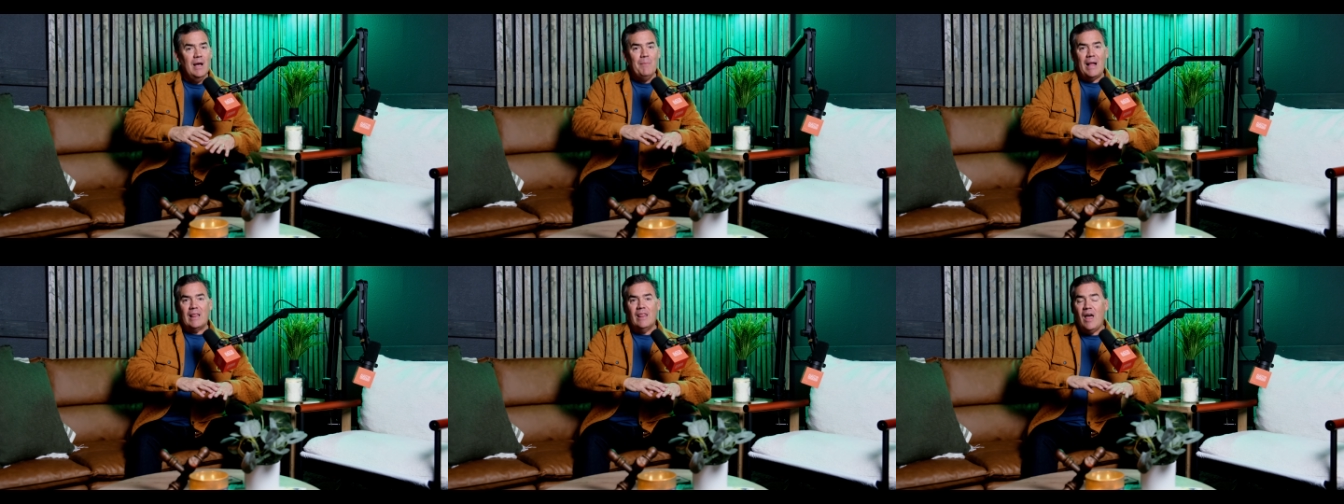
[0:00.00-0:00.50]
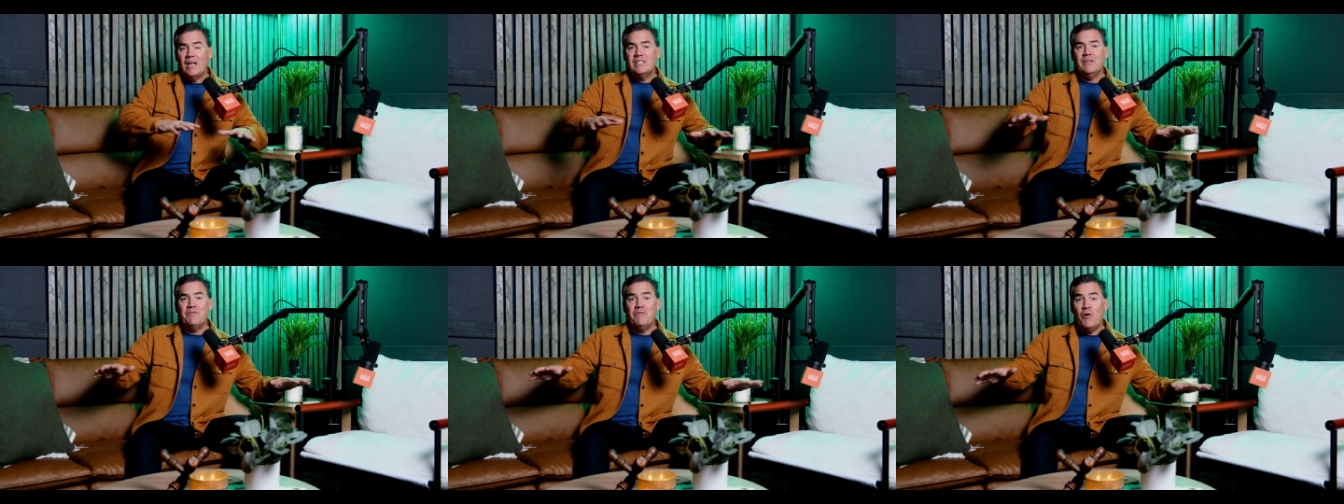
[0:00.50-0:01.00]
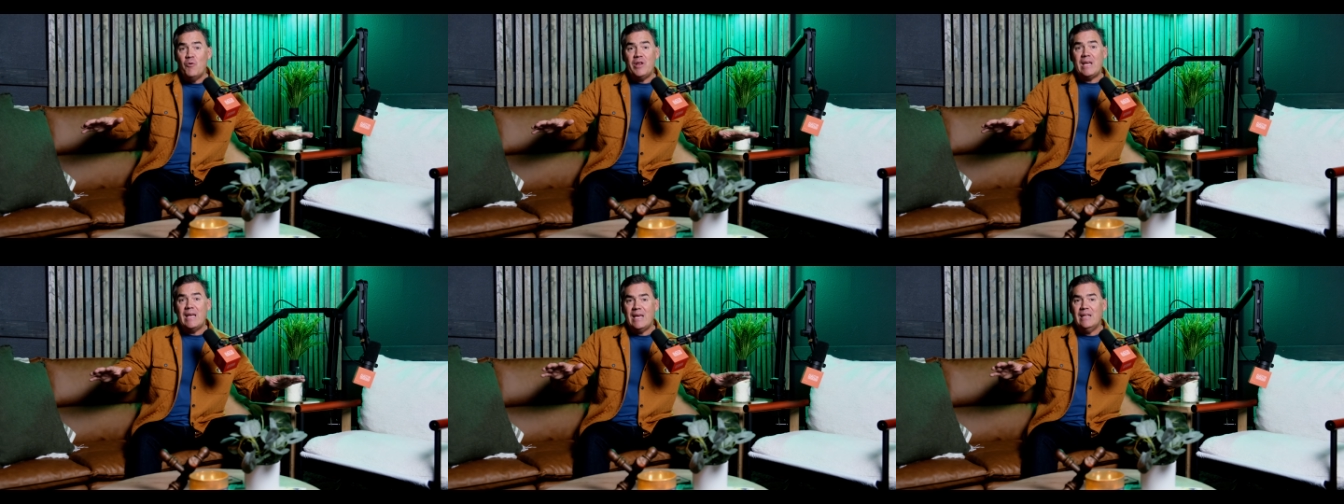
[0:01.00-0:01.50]
by lots of
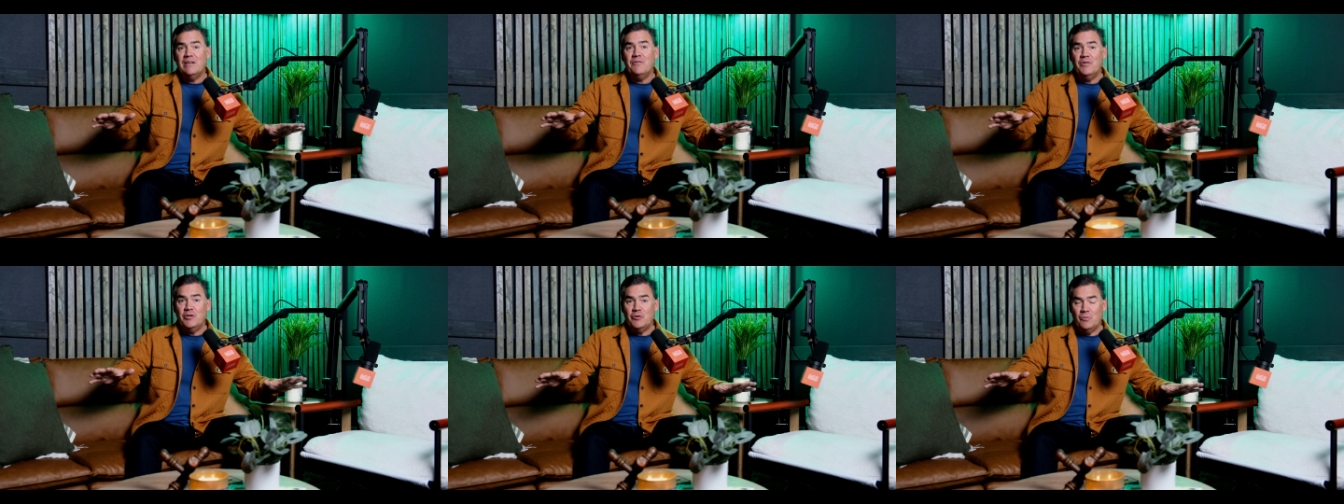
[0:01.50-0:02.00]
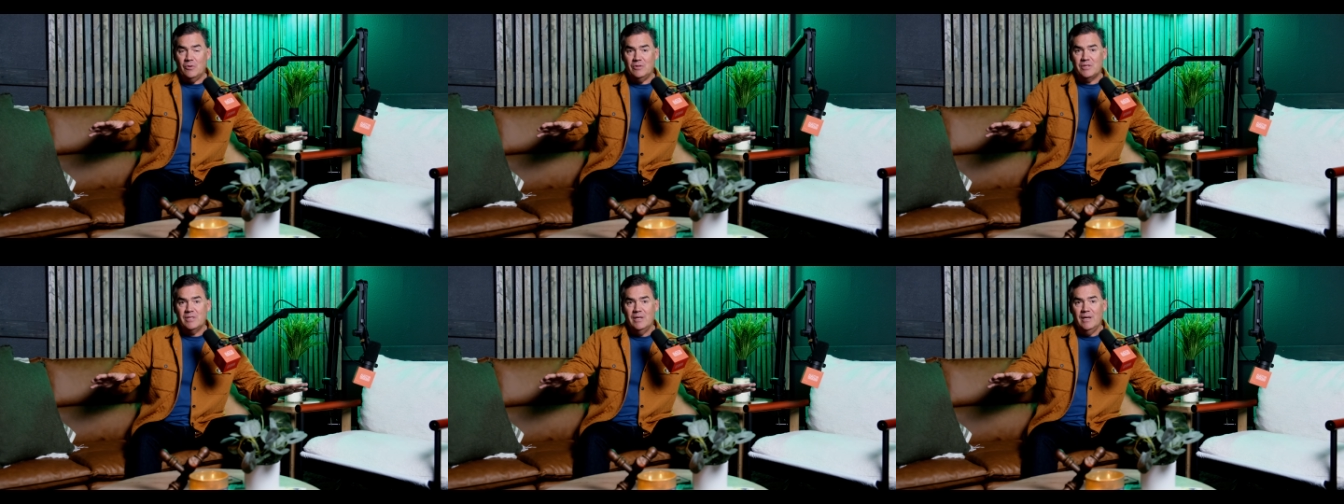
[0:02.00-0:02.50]
voting individuals.